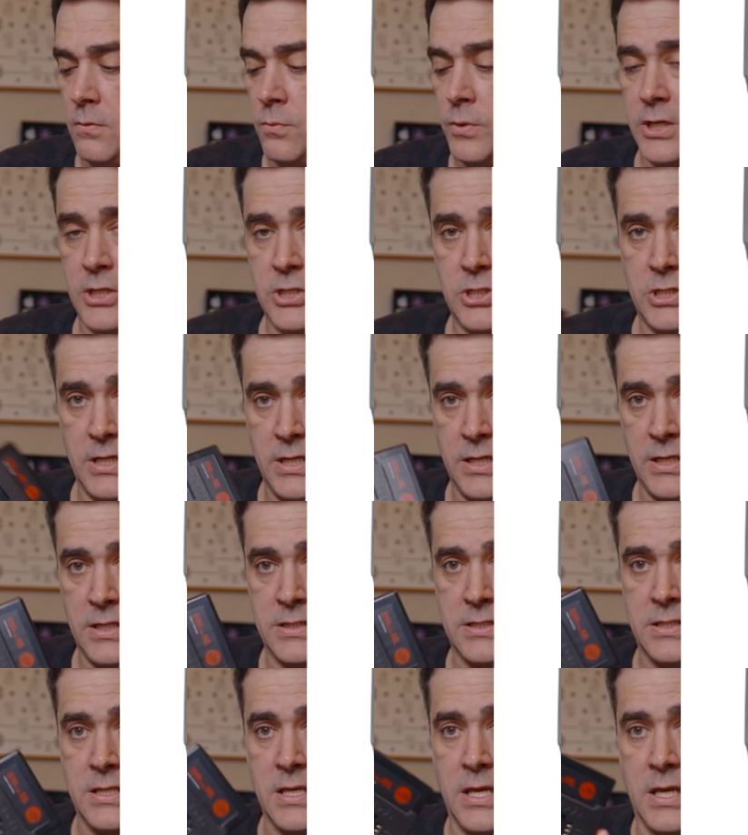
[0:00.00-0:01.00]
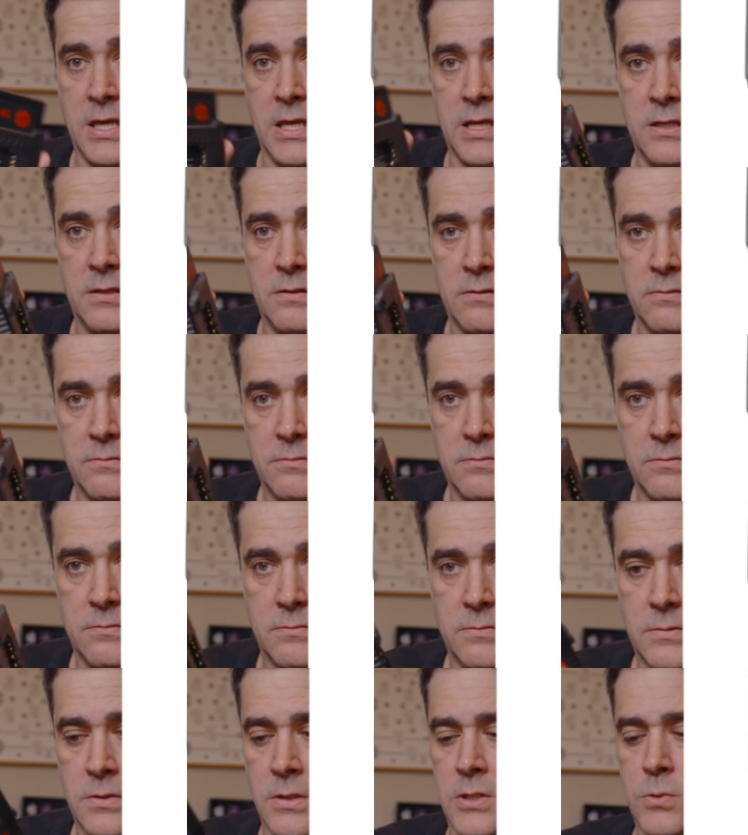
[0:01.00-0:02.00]
which is the
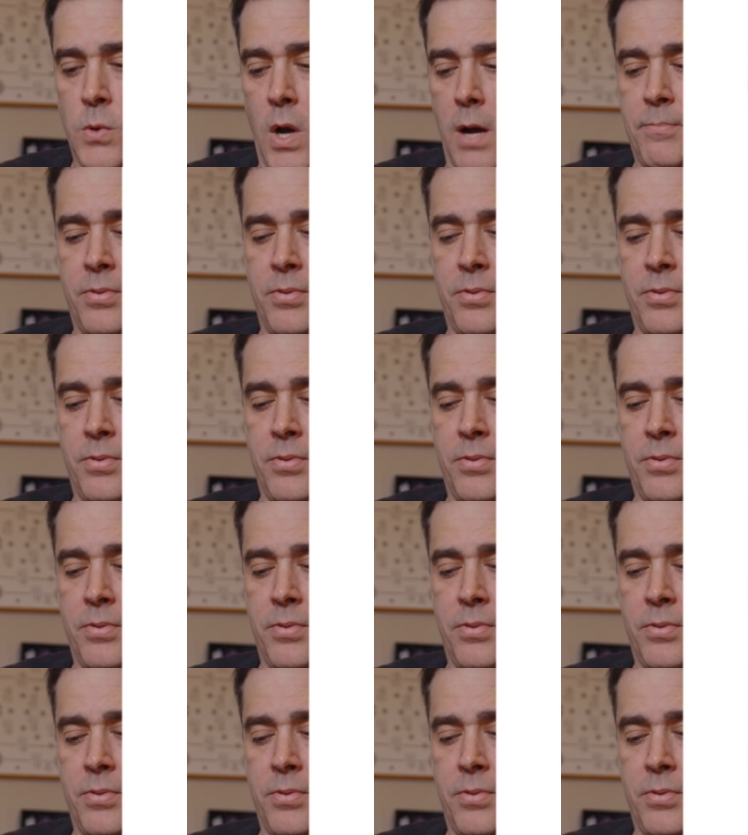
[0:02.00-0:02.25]
swap